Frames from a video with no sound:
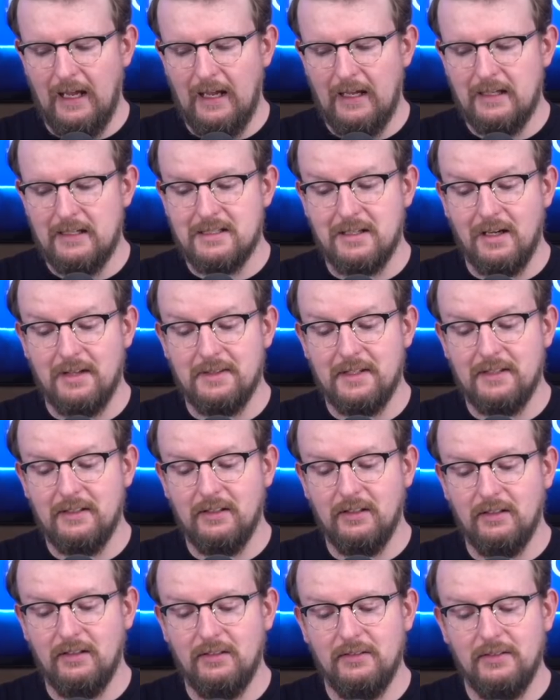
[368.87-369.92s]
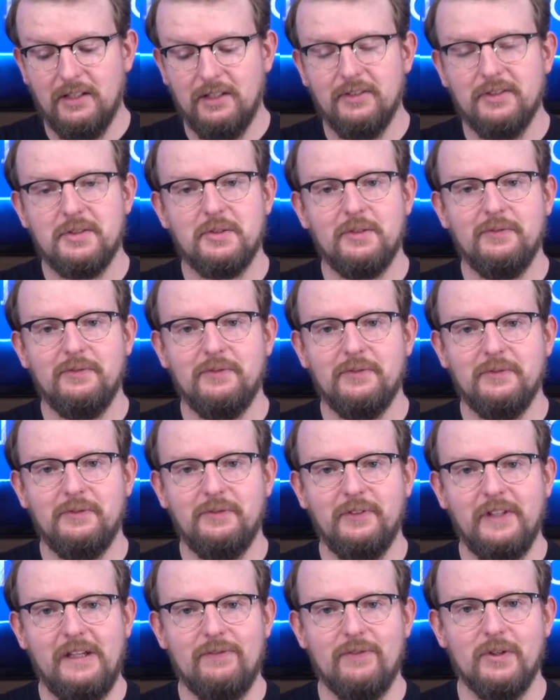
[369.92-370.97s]
And it's got that little sort of
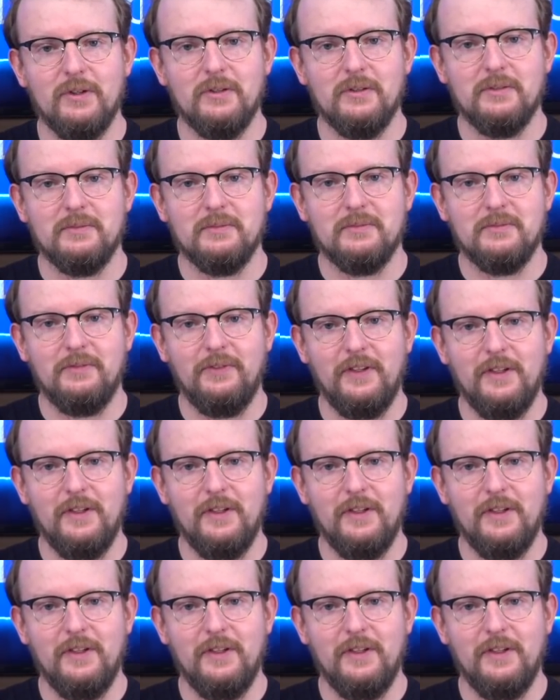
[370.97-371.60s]
flavor